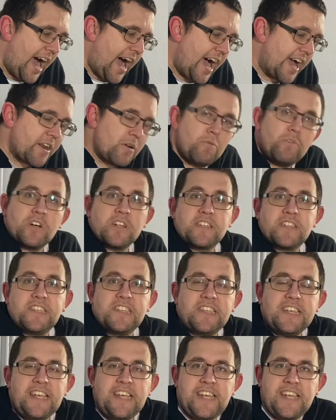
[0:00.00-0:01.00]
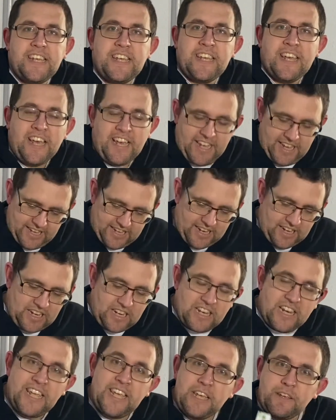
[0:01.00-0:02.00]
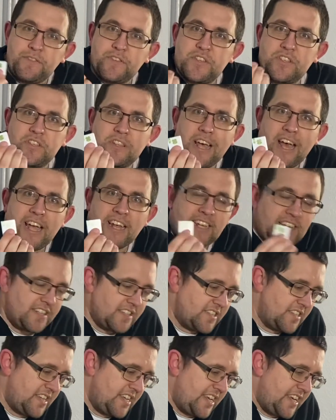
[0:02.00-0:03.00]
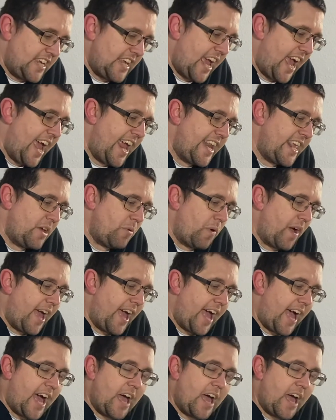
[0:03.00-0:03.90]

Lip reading: I don't want to see leaves that I can see anywhere.